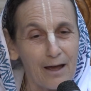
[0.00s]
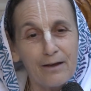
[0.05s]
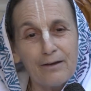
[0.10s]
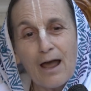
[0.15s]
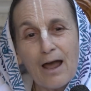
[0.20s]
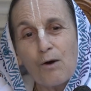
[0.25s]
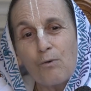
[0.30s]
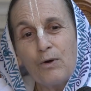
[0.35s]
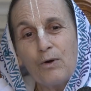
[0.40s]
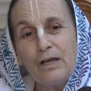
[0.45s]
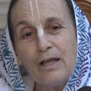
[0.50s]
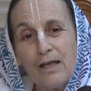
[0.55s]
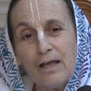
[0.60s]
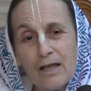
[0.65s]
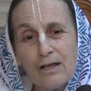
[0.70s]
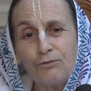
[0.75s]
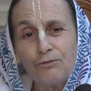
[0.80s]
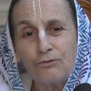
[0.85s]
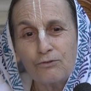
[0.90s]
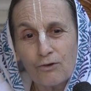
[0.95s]
Now, when
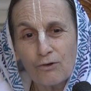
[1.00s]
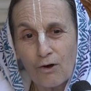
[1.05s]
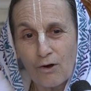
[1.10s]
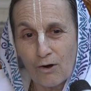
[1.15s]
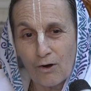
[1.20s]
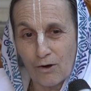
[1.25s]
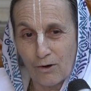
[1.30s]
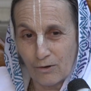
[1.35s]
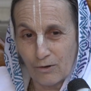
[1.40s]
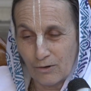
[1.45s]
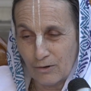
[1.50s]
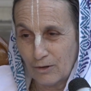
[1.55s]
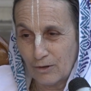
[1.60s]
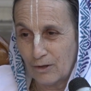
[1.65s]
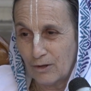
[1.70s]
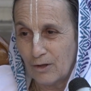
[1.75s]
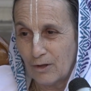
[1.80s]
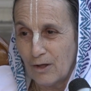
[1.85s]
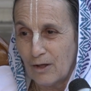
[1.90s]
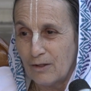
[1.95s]
he saw
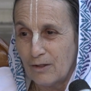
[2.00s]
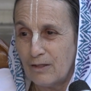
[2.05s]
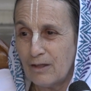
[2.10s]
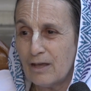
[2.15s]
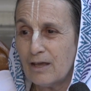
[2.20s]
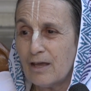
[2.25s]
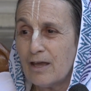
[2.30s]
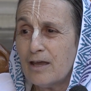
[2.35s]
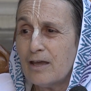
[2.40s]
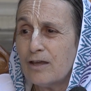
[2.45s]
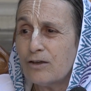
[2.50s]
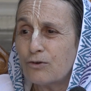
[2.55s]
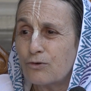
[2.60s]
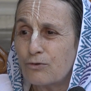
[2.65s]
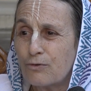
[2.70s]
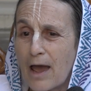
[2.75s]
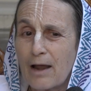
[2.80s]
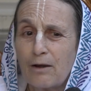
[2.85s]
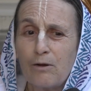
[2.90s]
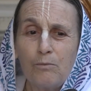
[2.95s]
the
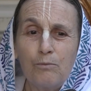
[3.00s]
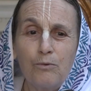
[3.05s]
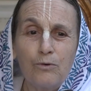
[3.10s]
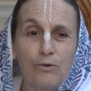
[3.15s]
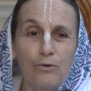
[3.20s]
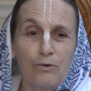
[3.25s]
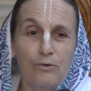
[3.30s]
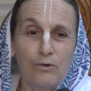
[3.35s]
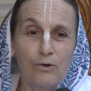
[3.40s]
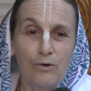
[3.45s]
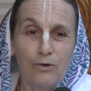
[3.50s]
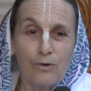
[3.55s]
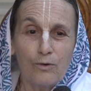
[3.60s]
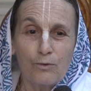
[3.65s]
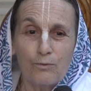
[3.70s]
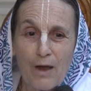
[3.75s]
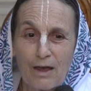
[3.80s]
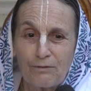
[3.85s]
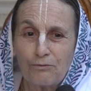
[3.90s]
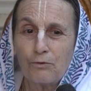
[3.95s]
incredible
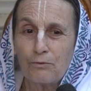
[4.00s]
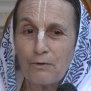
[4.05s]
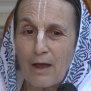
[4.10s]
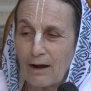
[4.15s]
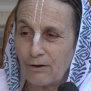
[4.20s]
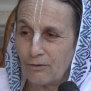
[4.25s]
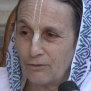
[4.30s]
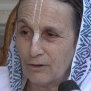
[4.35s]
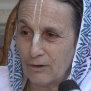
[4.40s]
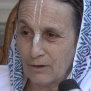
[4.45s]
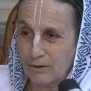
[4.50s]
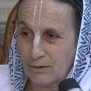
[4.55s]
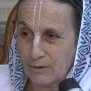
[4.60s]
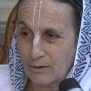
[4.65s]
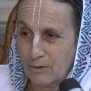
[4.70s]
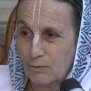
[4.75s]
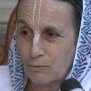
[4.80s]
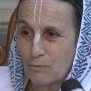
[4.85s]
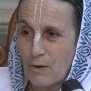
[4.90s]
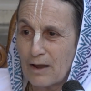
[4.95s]
resurrection,
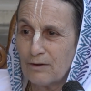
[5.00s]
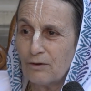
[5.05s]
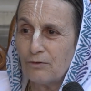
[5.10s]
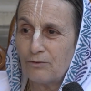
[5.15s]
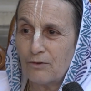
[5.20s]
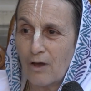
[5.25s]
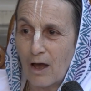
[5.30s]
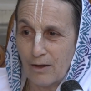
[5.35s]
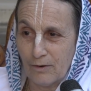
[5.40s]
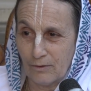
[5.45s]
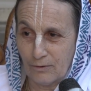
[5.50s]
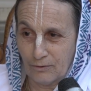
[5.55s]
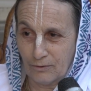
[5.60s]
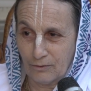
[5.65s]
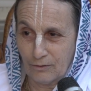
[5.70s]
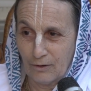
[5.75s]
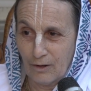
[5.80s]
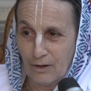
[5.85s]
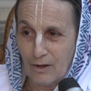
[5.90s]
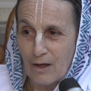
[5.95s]

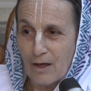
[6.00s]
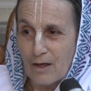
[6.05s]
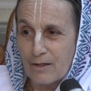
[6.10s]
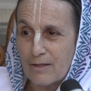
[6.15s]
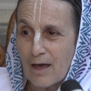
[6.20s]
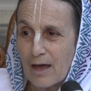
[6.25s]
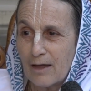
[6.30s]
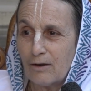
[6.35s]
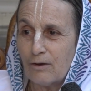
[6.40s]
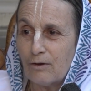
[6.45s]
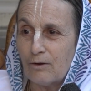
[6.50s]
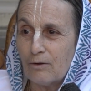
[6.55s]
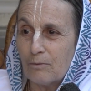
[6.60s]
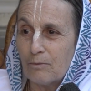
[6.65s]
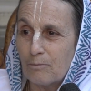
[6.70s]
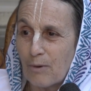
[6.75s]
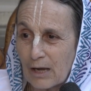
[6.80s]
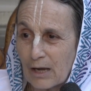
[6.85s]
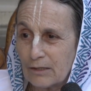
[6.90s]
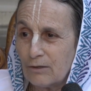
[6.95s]
renaissance, that
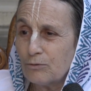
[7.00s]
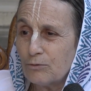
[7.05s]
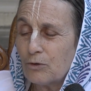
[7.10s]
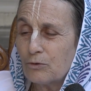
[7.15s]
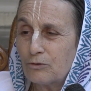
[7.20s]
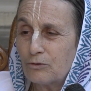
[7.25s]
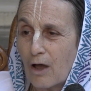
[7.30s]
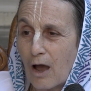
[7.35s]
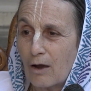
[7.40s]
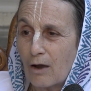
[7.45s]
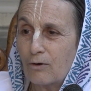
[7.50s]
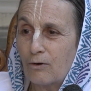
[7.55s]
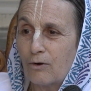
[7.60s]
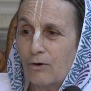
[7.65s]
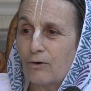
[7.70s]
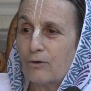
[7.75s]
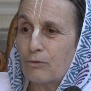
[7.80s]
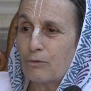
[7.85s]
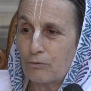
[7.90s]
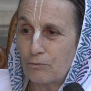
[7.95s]
Bhaktivinoda
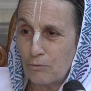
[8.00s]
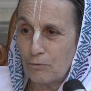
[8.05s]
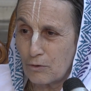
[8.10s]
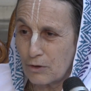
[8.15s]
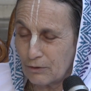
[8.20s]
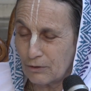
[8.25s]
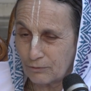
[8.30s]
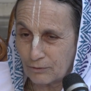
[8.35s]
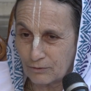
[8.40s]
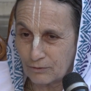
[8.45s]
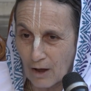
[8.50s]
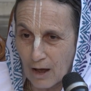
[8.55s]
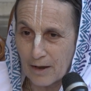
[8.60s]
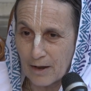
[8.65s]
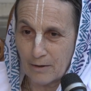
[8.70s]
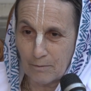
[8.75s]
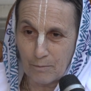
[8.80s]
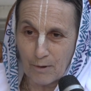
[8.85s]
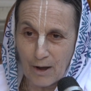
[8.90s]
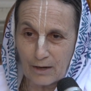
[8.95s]
Thakur, through his
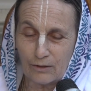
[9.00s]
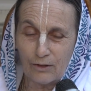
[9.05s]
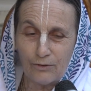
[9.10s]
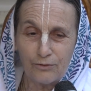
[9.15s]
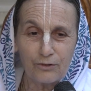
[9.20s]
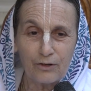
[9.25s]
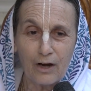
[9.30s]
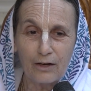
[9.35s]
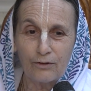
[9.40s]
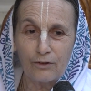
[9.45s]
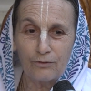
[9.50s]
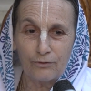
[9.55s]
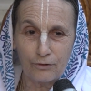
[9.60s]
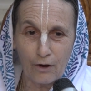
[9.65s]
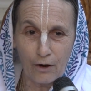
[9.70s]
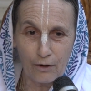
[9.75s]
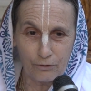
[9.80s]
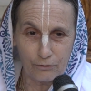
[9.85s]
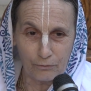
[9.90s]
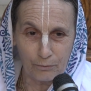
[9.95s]
son, Bhakti Siddhanta
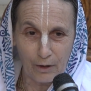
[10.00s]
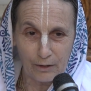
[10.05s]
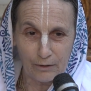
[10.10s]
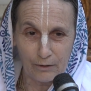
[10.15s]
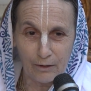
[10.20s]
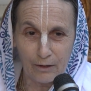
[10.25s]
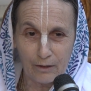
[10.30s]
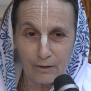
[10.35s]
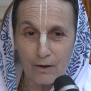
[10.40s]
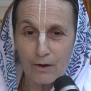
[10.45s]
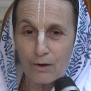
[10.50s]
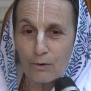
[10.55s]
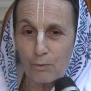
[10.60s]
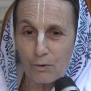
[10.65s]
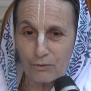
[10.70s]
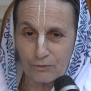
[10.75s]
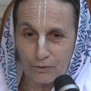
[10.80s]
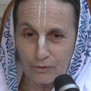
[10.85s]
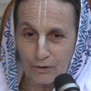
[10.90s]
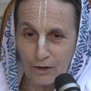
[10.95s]
Saraswati,
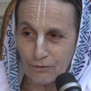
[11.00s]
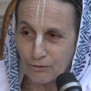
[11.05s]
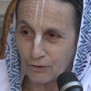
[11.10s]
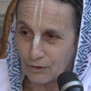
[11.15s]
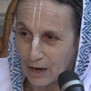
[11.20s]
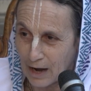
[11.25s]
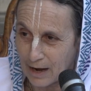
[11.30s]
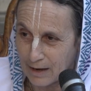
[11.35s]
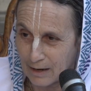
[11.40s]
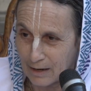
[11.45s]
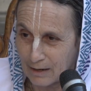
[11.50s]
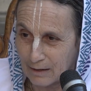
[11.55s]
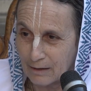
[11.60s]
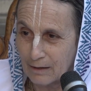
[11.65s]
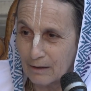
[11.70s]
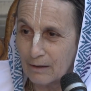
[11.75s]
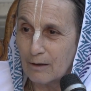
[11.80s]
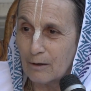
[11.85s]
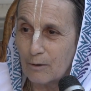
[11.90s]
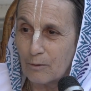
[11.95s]
was initiating,
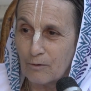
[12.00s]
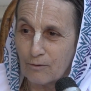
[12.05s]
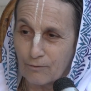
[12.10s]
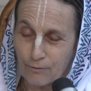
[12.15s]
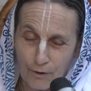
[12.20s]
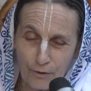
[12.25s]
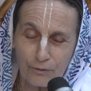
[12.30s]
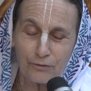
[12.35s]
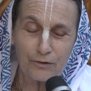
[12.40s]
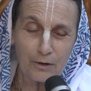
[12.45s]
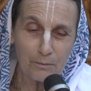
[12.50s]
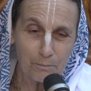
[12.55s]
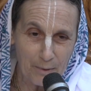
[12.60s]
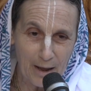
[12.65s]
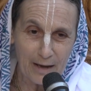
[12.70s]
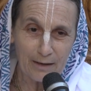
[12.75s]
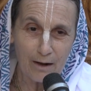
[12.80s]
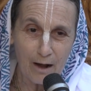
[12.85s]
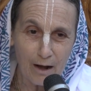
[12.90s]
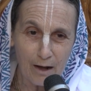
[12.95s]
first in
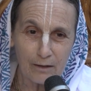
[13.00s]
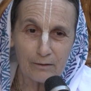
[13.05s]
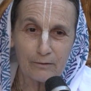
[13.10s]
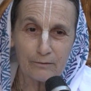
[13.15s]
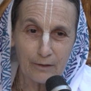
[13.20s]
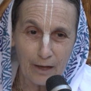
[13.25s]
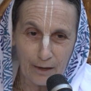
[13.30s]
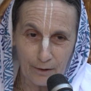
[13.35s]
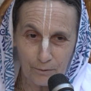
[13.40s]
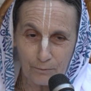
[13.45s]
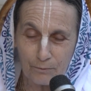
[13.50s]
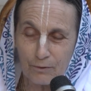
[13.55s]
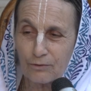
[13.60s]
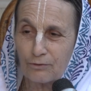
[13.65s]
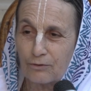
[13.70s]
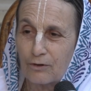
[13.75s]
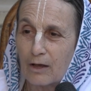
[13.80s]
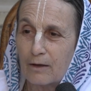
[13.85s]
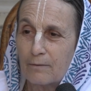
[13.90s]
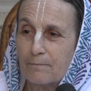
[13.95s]
Bengal and
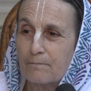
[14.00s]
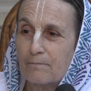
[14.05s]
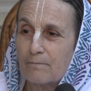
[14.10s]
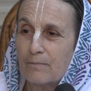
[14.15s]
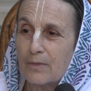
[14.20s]
Orissa,